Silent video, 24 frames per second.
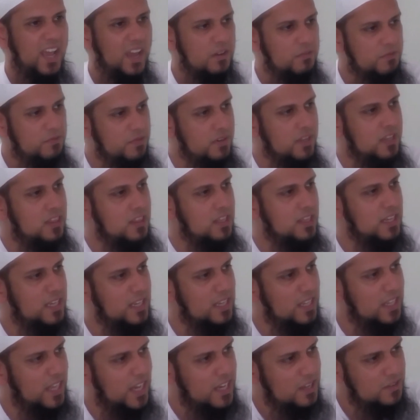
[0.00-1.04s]
Everything
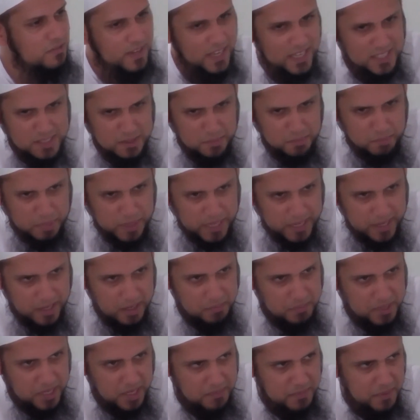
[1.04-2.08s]
in life has a
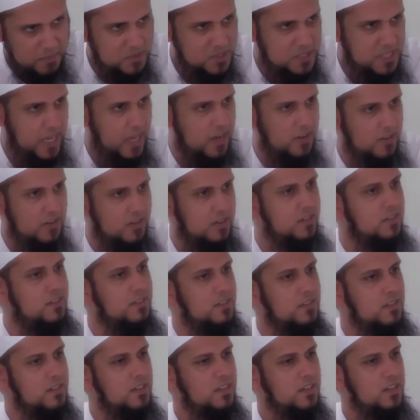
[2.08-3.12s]
bare minimum standard.
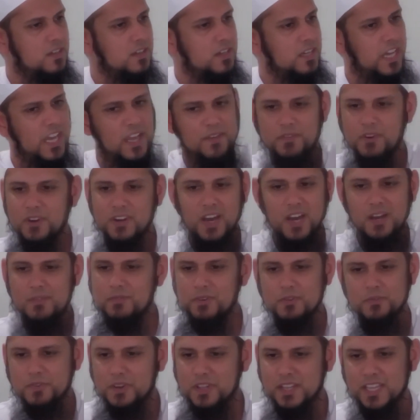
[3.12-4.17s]
If you're not
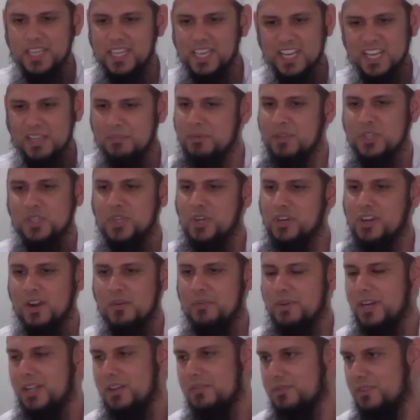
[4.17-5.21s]
fulfilling it, it means you're
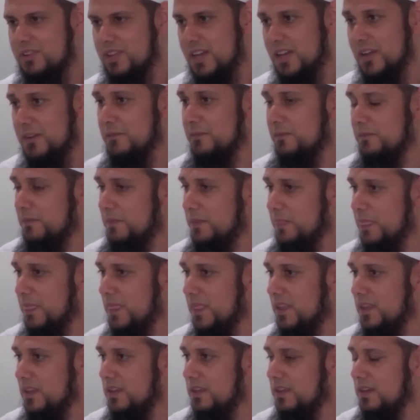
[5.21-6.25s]
not ready for that.
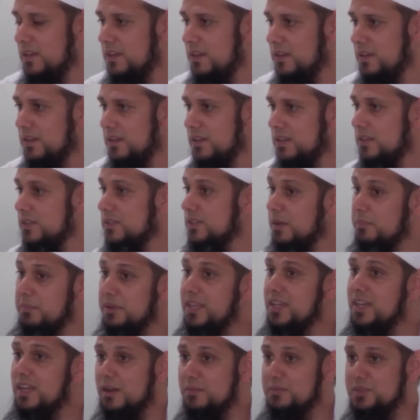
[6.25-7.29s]

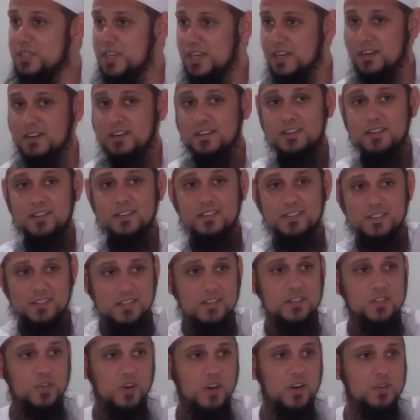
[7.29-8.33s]
Somebody comes
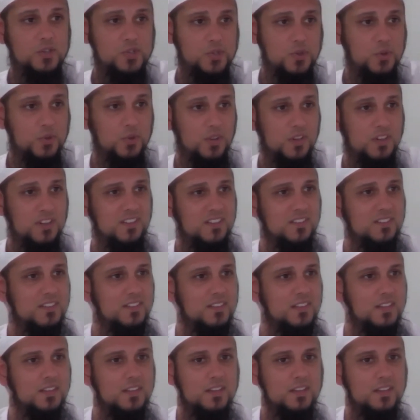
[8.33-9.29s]
here to our school